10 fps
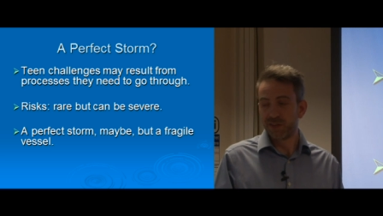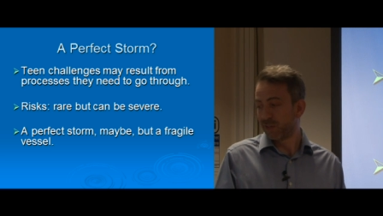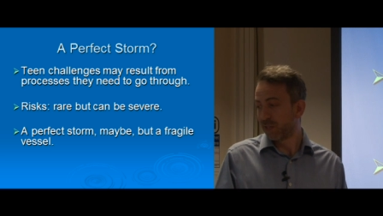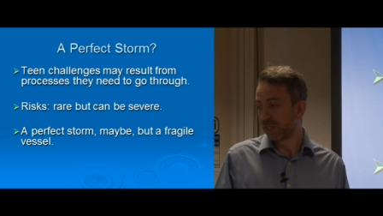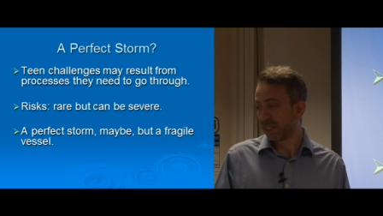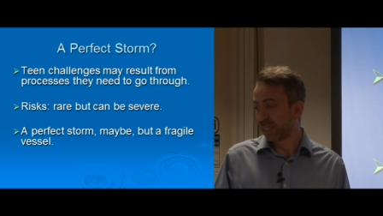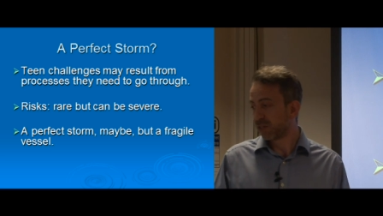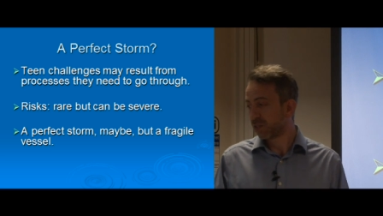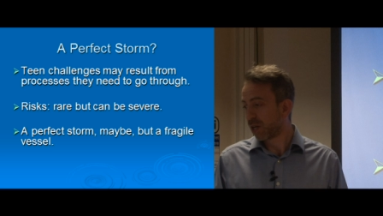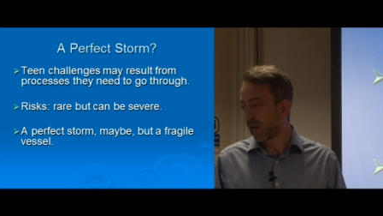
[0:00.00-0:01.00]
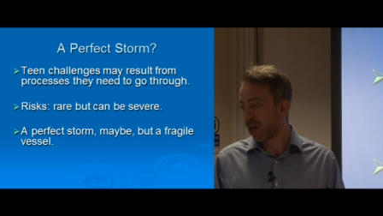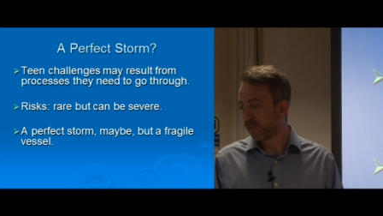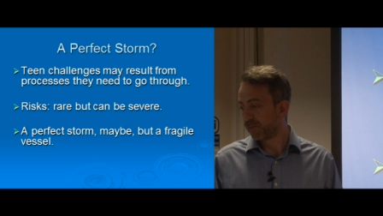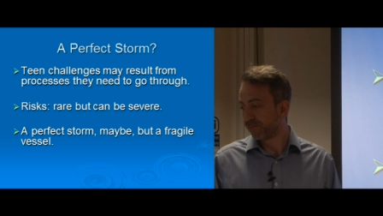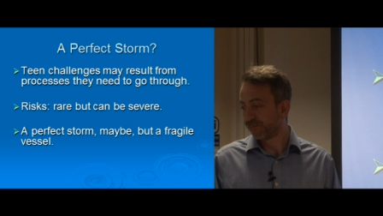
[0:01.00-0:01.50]
I think that's,
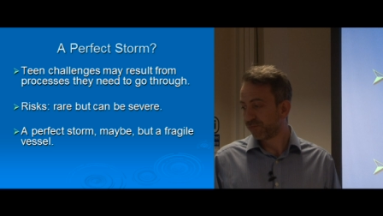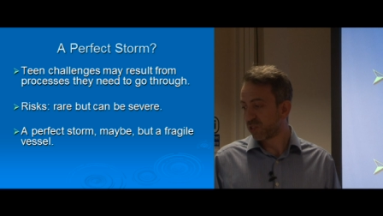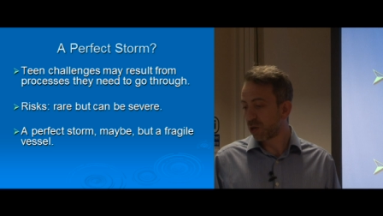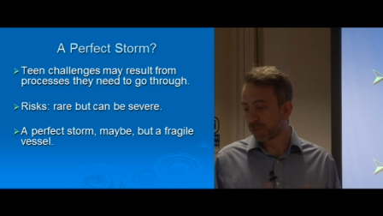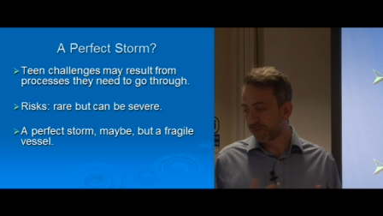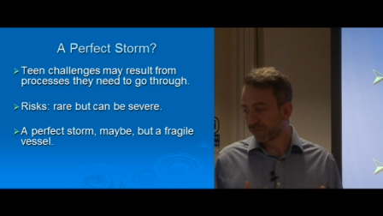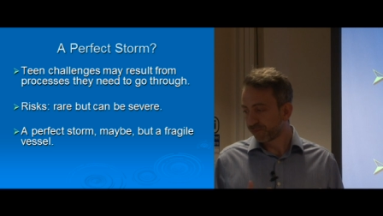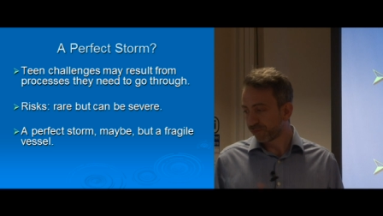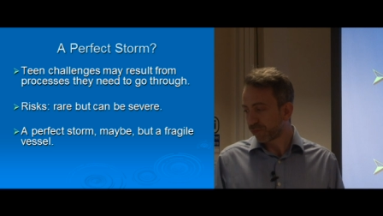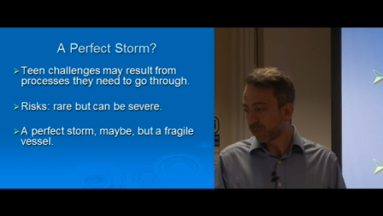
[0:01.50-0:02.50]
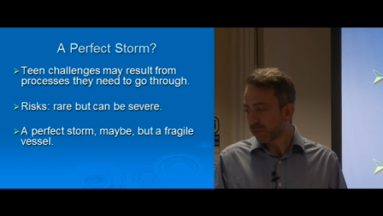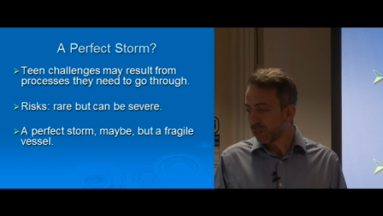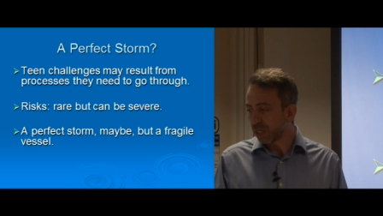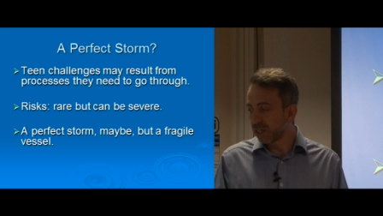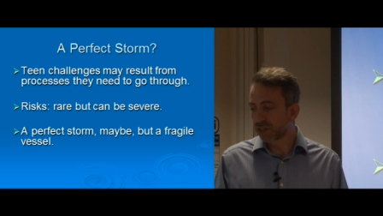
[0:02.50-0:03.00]
so
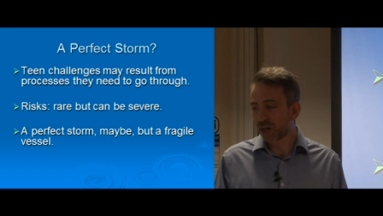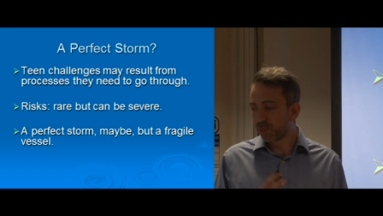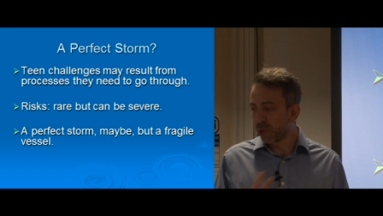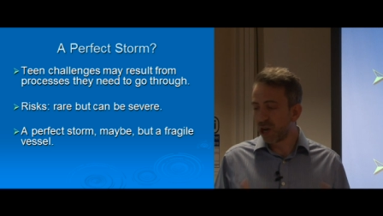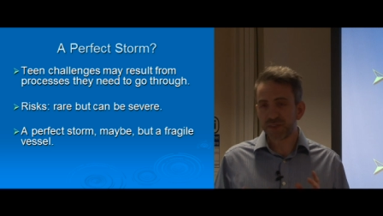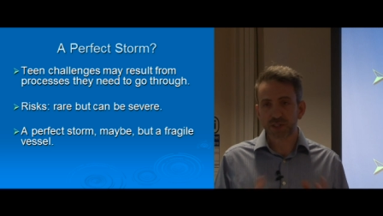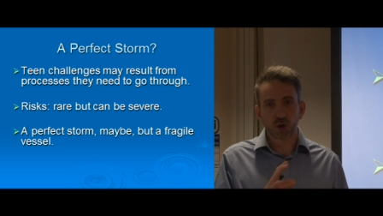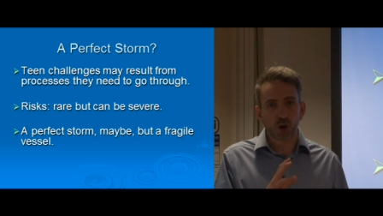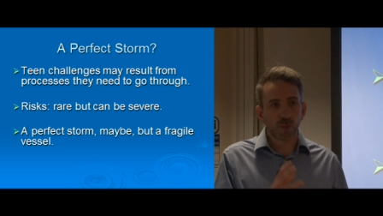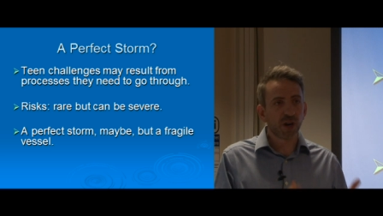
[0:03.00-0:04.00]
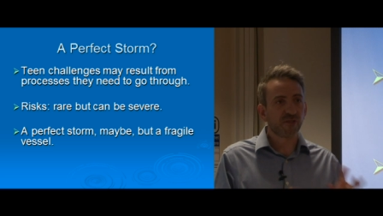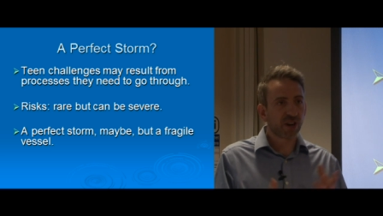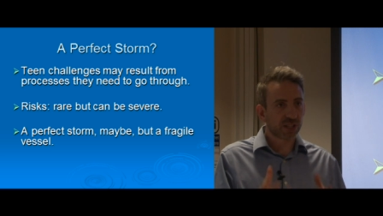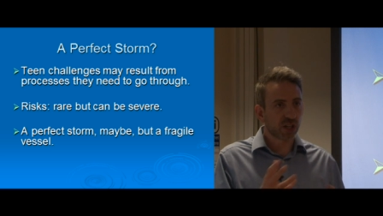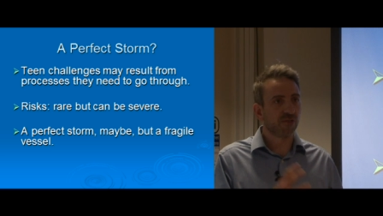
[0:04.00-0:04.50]
it's a kind of perfect storm, but a
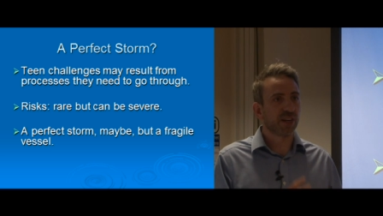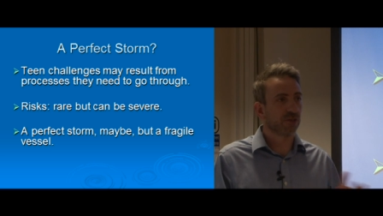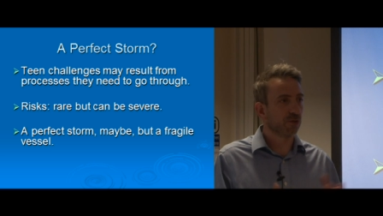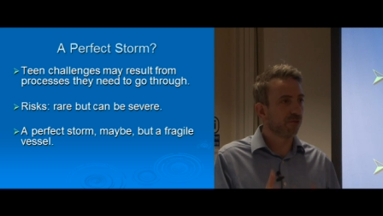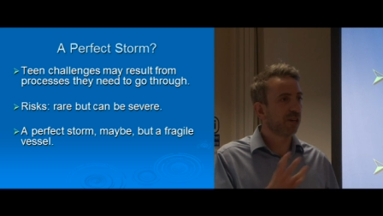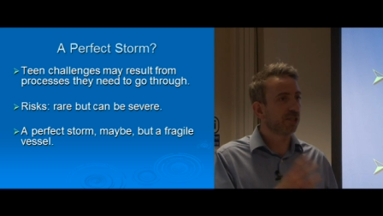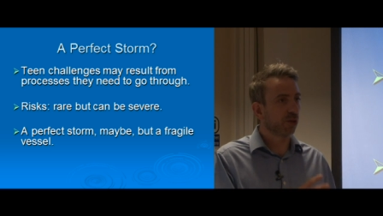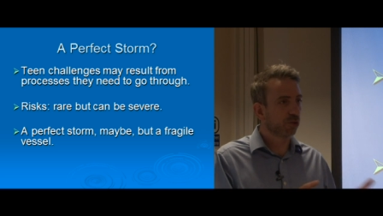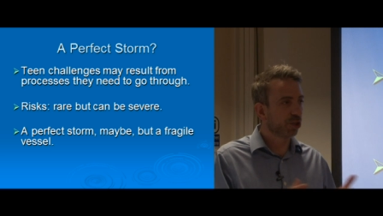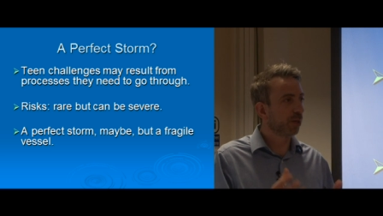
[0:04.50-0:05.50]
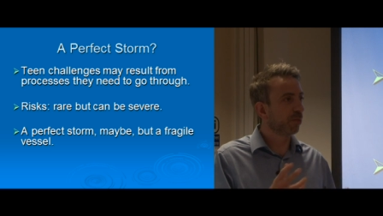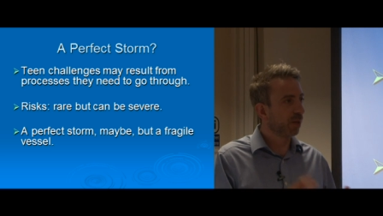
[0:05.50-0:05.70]
fragile vessel, a fragile ship,